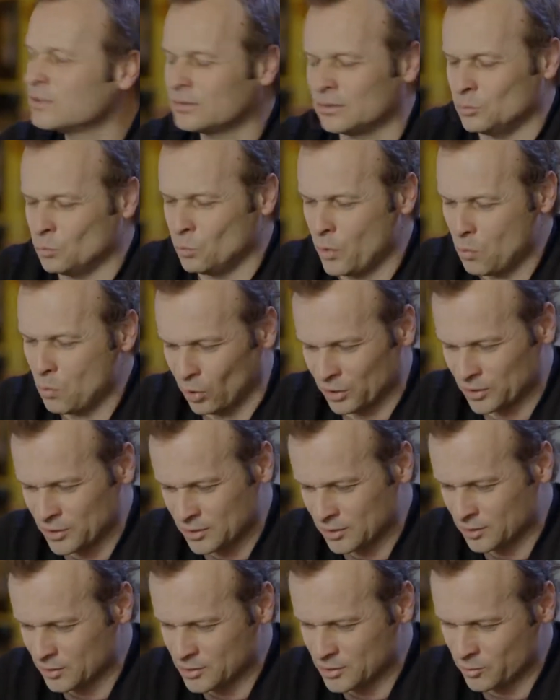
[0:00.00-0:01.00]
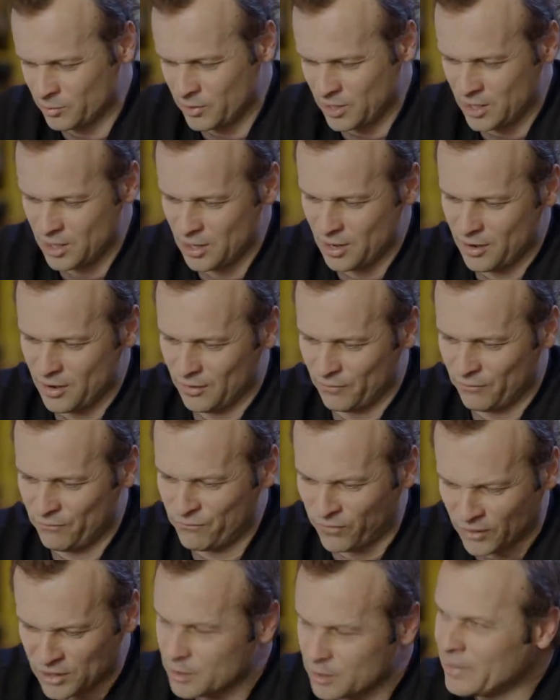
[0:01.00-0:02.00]
we wanted her to be
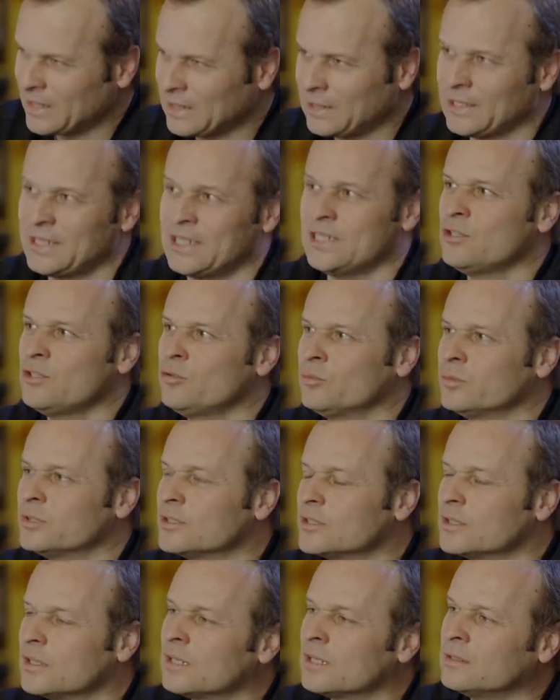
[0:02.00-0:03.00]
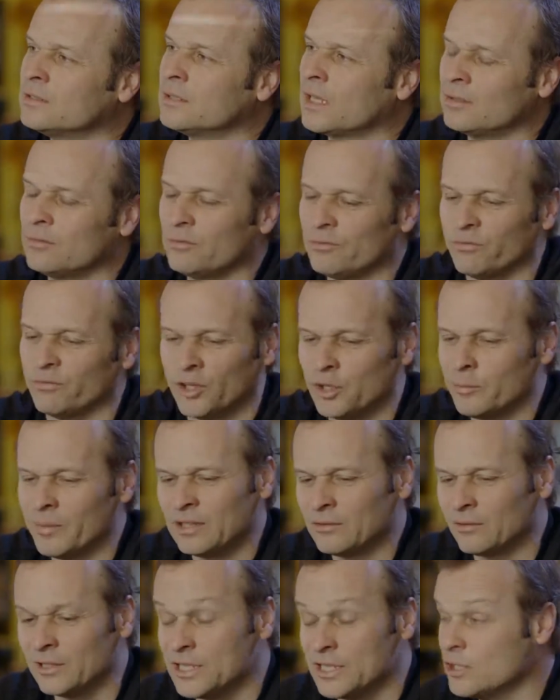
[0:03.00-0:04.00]
fundamentally human, yeah. and, and,
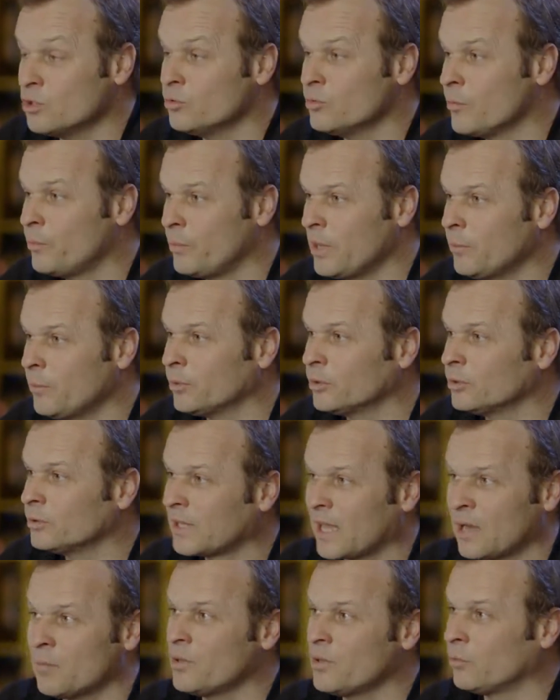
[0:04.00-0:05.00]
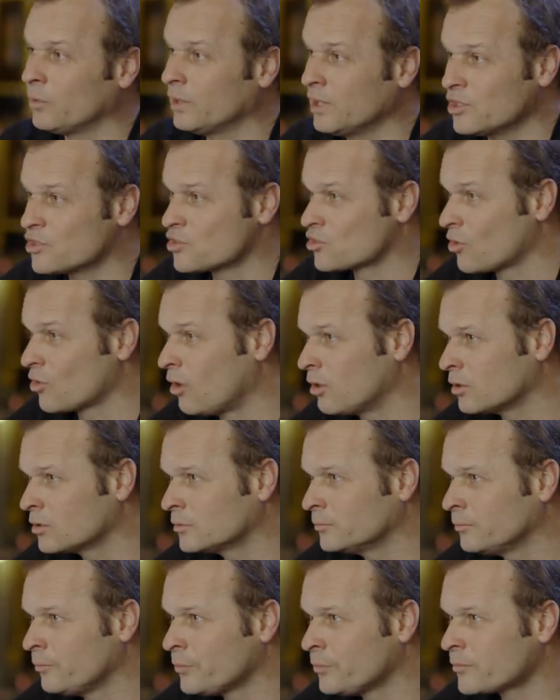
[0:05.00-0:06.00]
fundamentally human people can be really
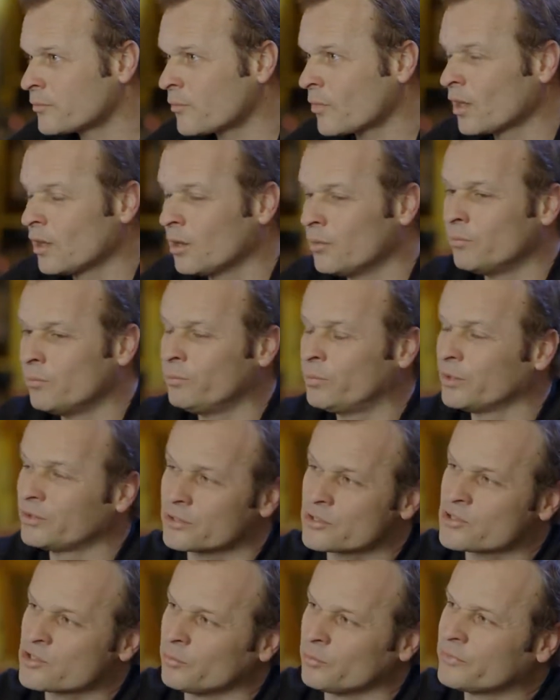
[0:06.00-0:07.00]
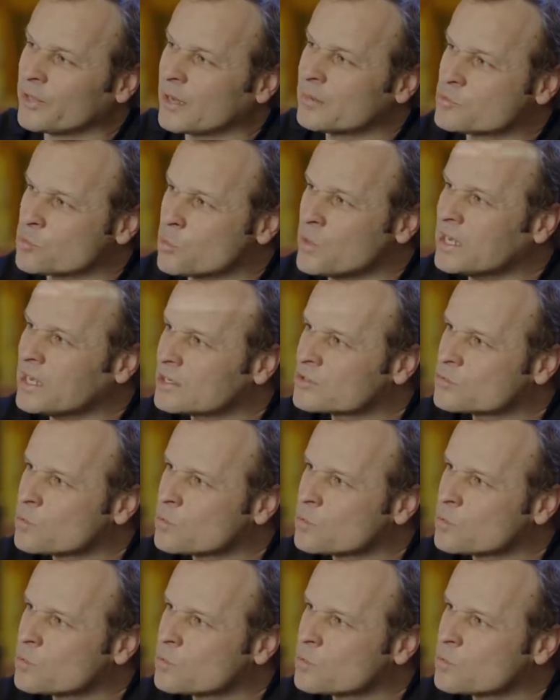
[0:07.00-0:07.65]
strong, but they're sometimes weak yeah.